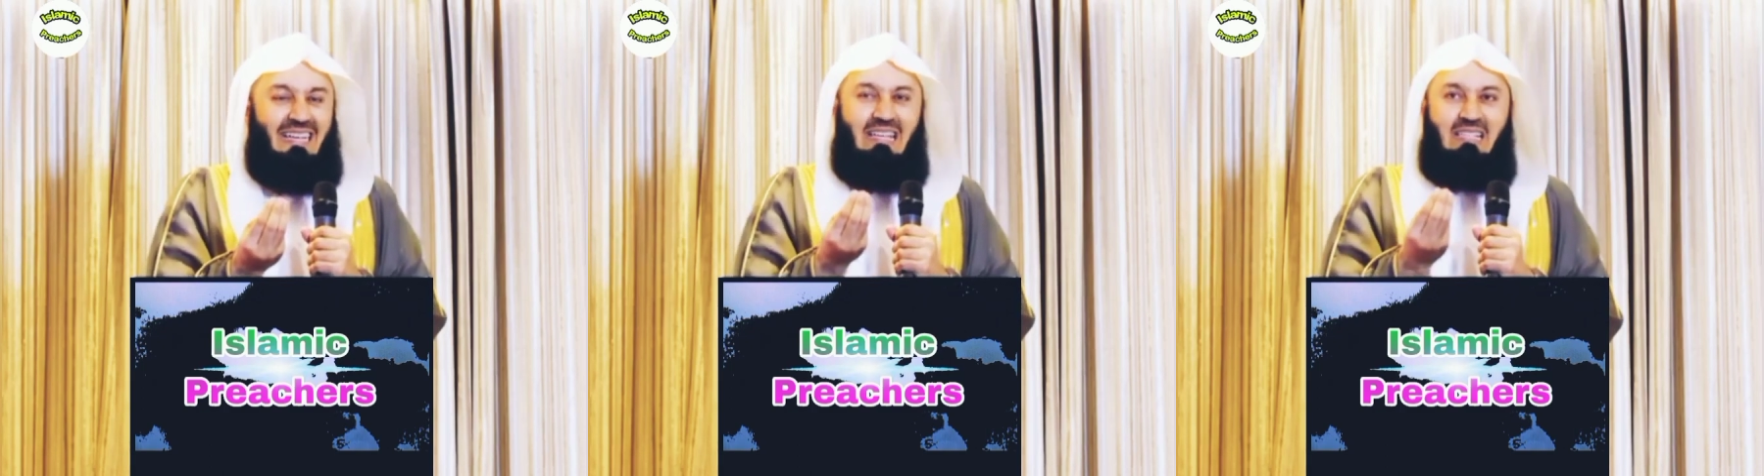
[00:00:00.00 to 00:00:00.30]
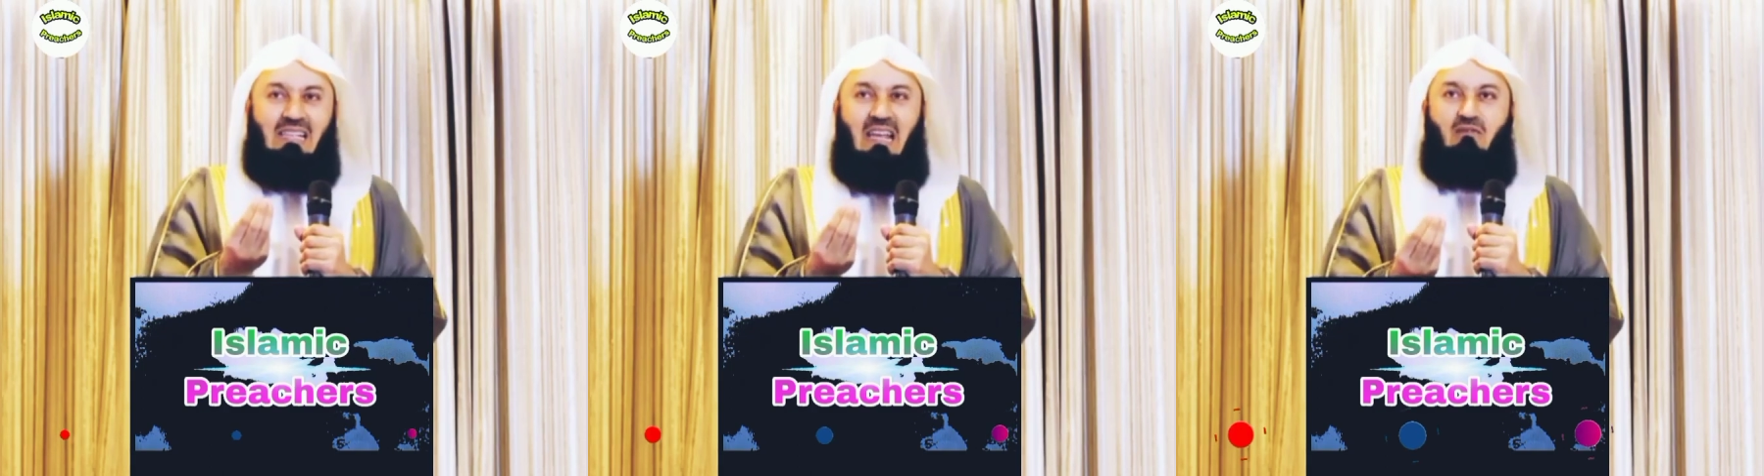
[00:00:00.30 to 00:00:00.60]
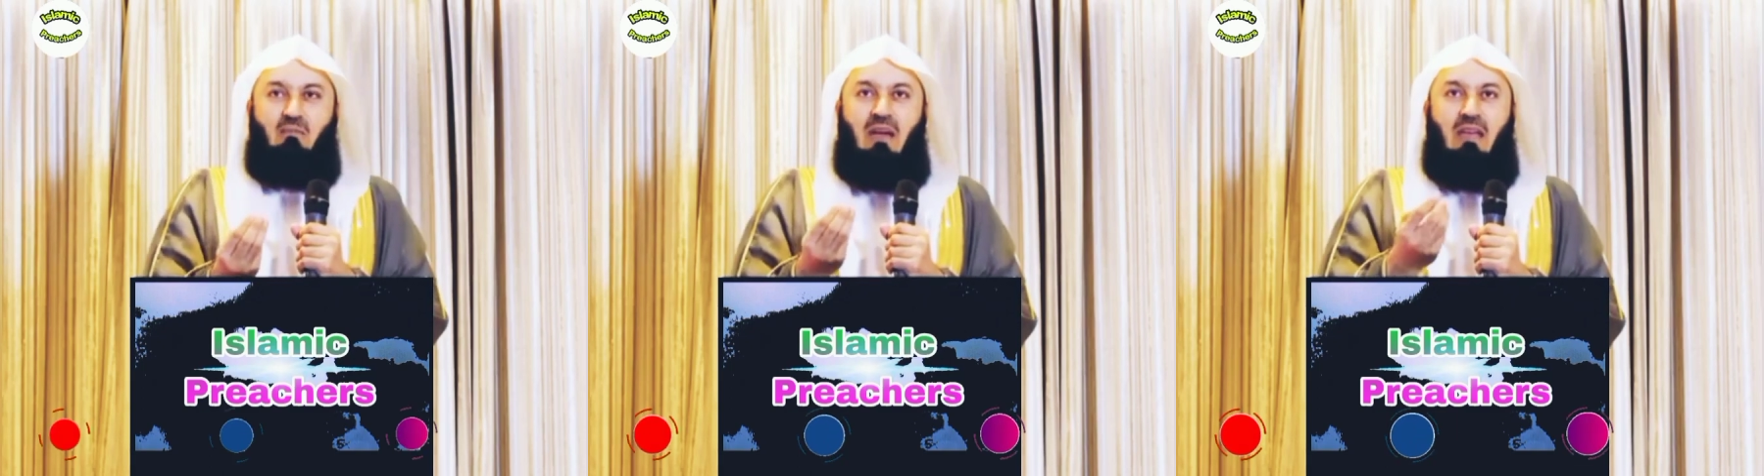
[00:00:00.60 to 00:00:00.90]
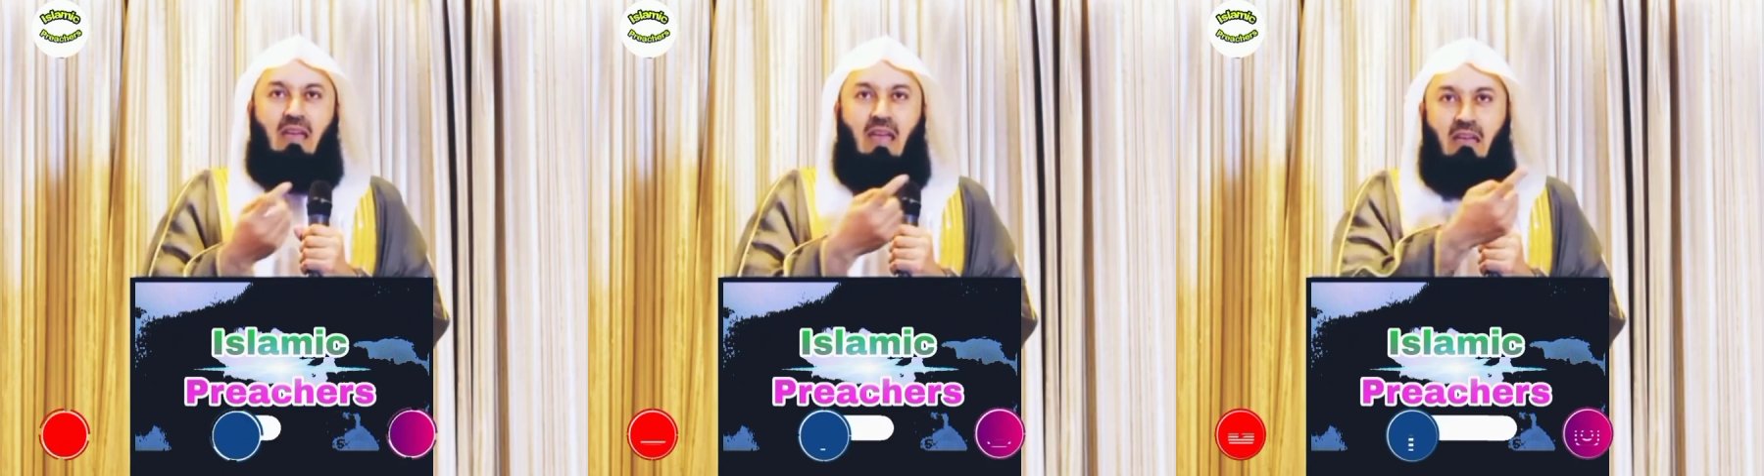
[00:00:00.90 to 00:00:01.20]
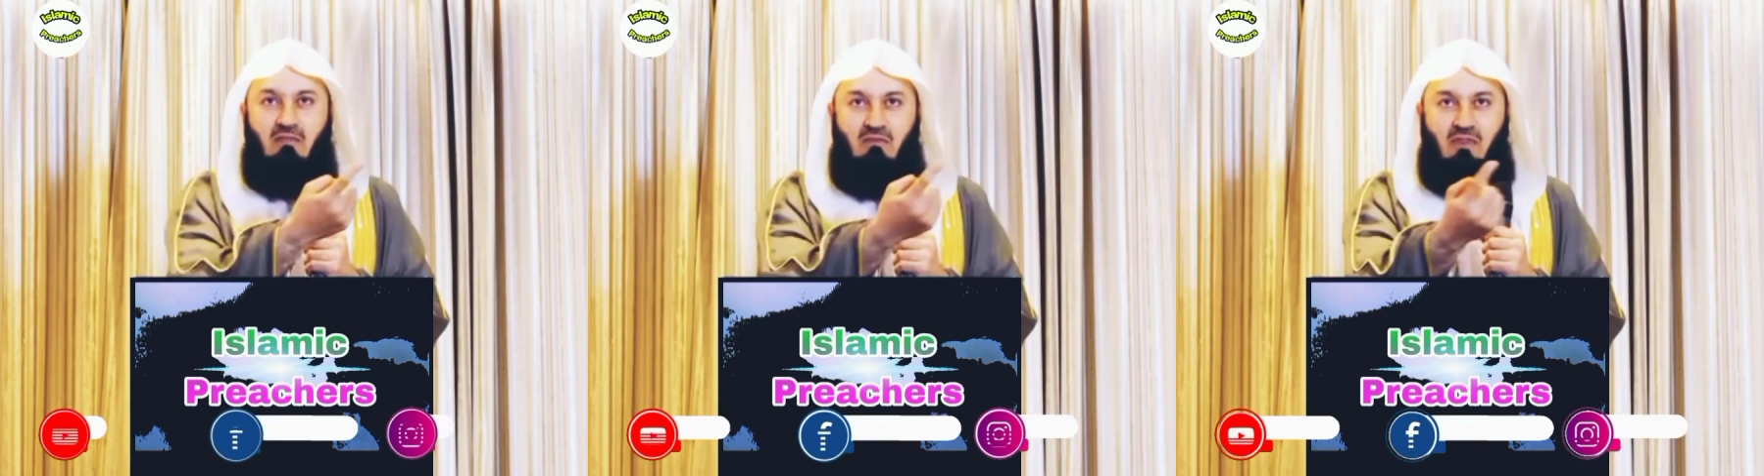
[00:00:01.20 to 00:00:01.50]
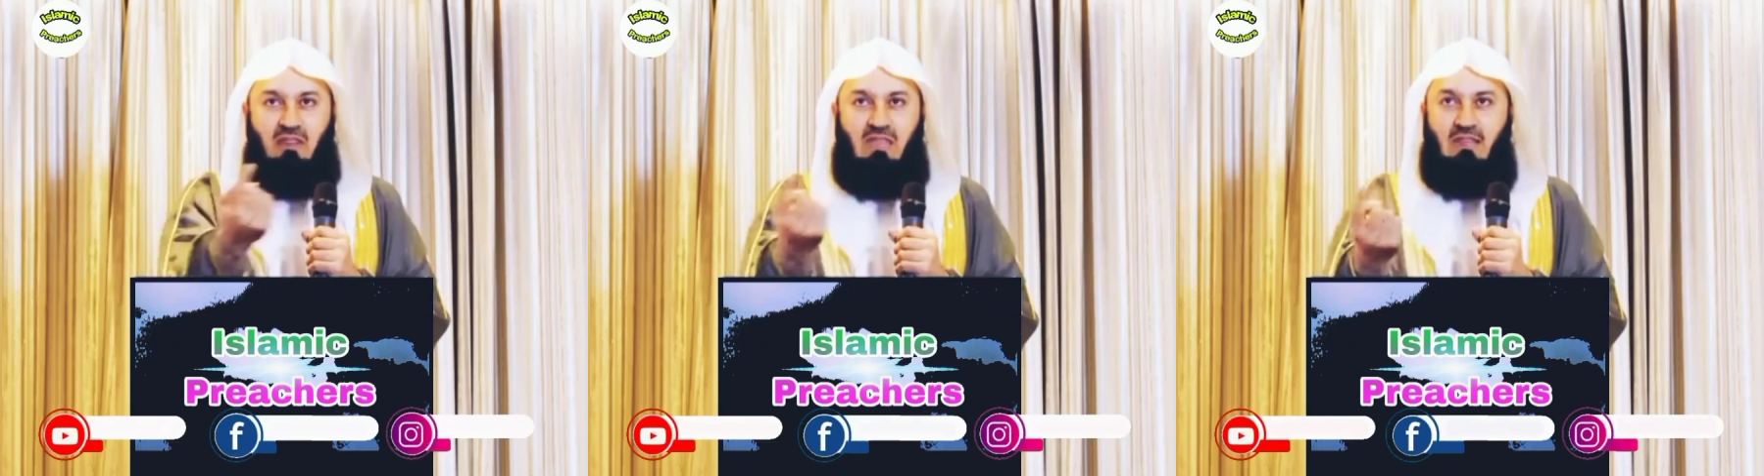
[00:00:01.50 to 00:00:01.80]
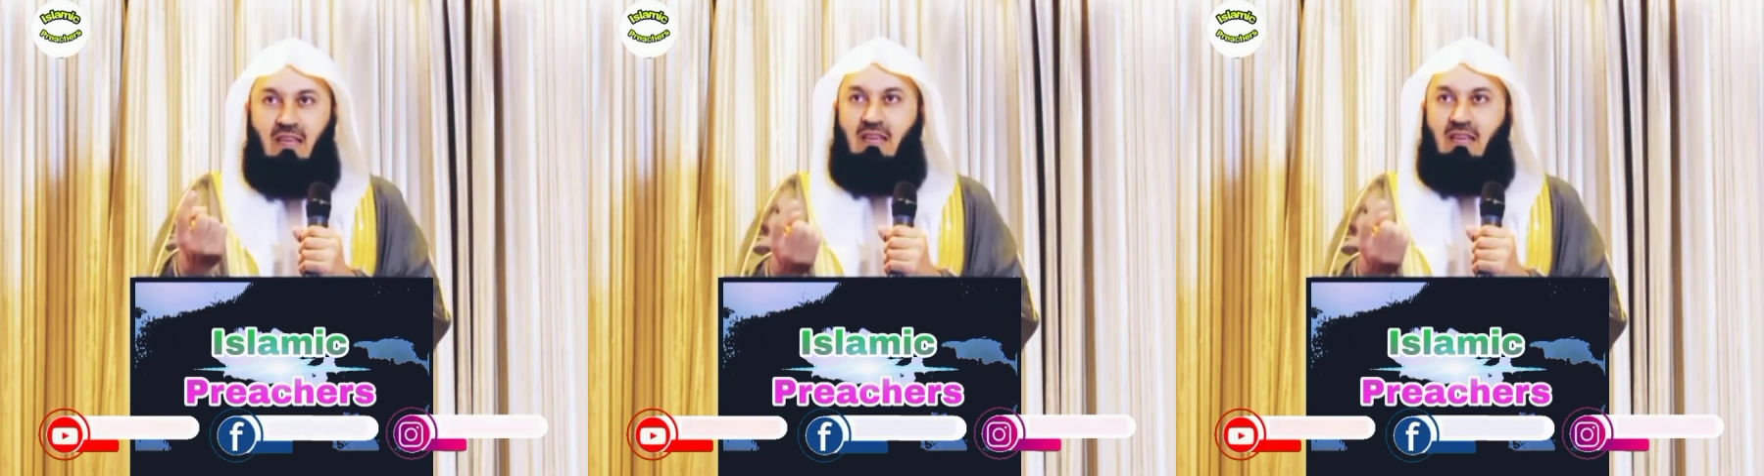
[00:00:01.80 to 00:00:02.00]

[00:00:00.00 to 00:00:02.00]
Enslaved by everything.